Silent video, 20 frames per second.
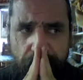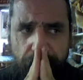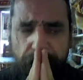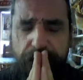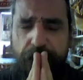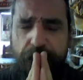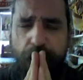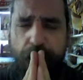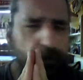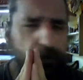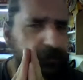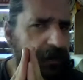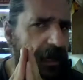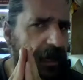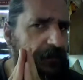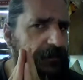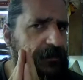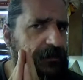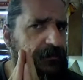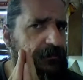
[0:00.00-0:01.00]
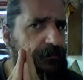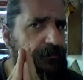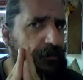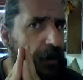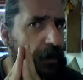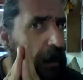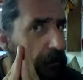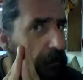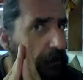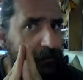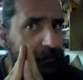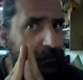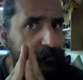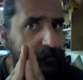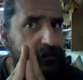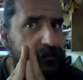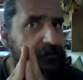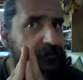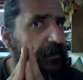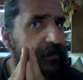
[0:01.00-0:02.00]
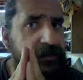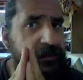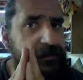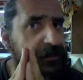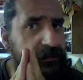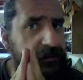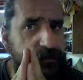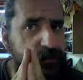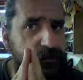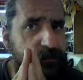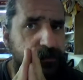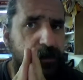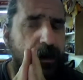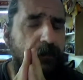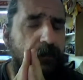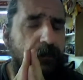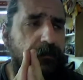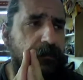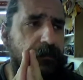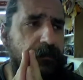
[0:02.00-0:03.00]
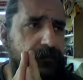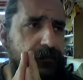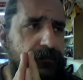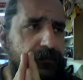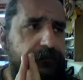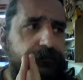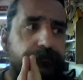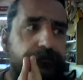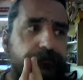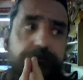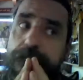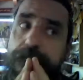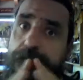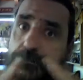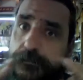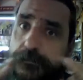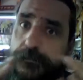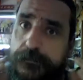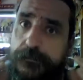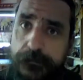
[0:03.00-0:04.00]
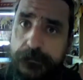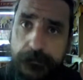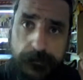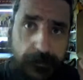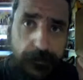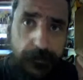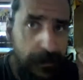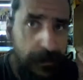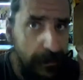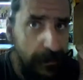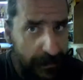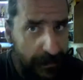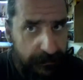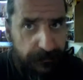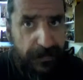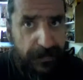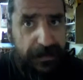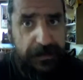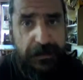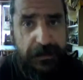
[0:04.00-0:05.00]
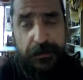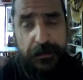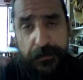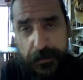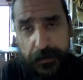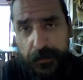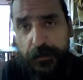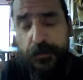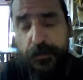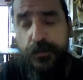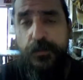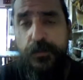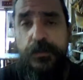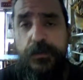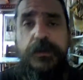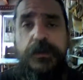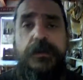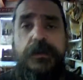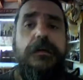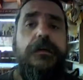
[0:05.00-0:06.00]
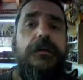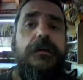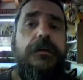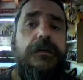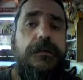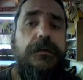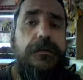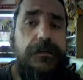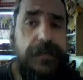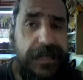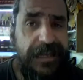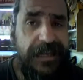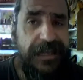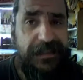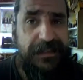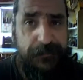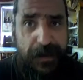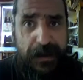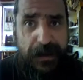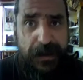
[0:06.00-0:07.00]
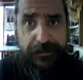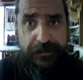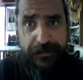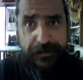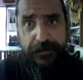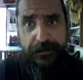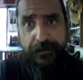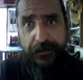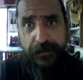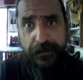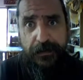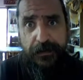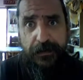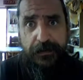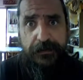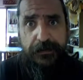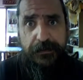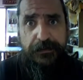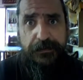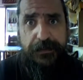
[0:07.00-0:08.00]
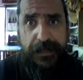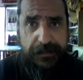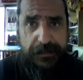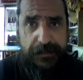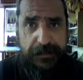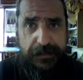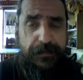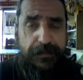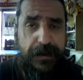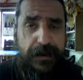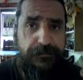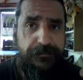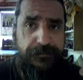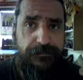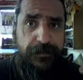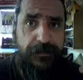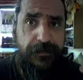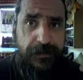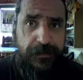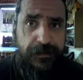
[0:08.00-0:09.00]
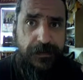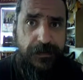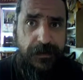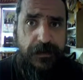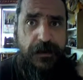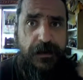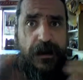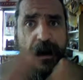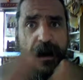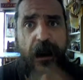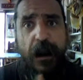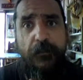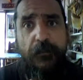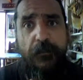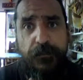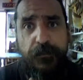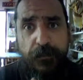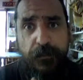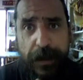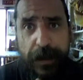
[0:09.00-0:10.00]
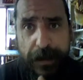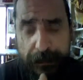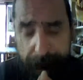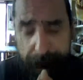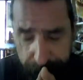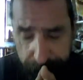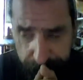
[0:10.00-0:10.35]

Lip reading: with all types of problems, very serious problems, depending on you to get them out of there, to get them out of harm's way.